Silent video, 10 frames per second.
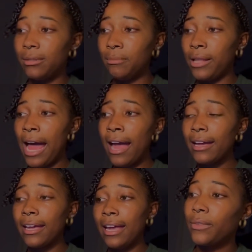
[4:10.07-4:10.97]
black,
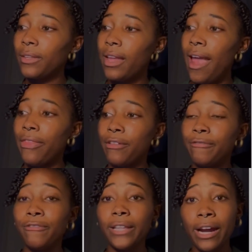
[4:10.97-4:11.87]
and the
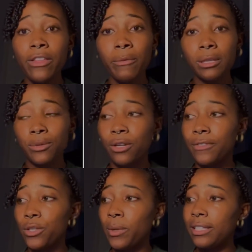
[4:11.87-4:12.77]
flare that was
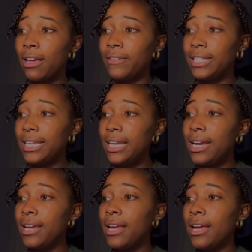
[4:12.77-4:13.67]
observed in
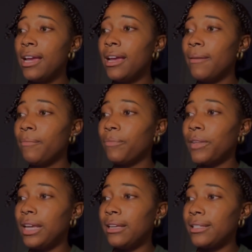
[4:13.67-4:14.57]
2017
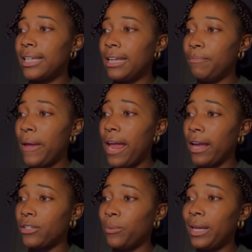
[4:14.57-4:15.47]
is in
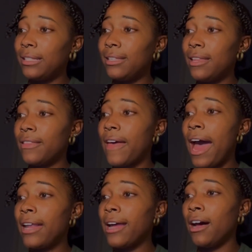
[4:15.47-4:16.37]
pink. So we can see that
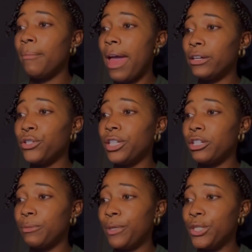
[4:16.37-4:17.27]
that energy
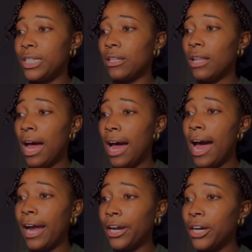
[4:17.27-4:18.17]
distribution is a lot
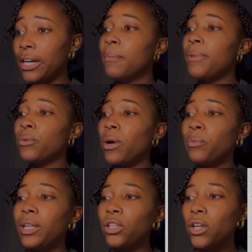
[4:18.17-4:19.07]
higher. But
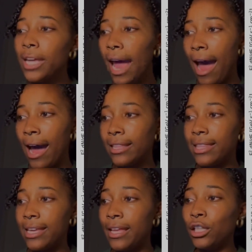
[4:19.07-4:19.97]
when we look at
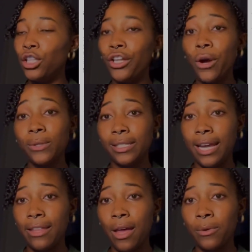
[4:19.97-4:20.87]
the low
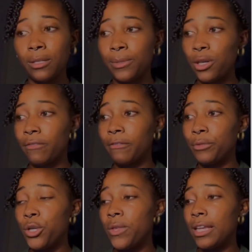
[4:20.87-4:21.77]
state that was observed from
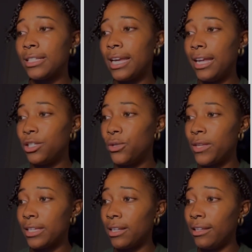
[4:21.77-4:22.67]
2008 to
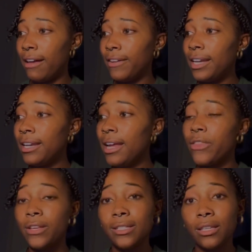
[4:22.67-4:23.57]
2011,
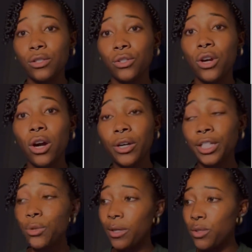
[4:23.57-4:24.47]
this
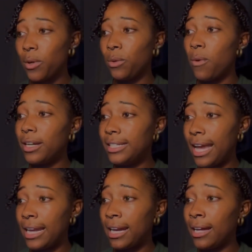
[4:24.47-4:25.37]
current 2021
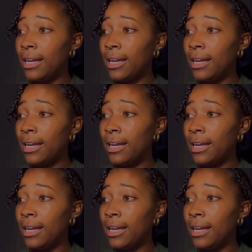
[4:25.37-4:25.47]
data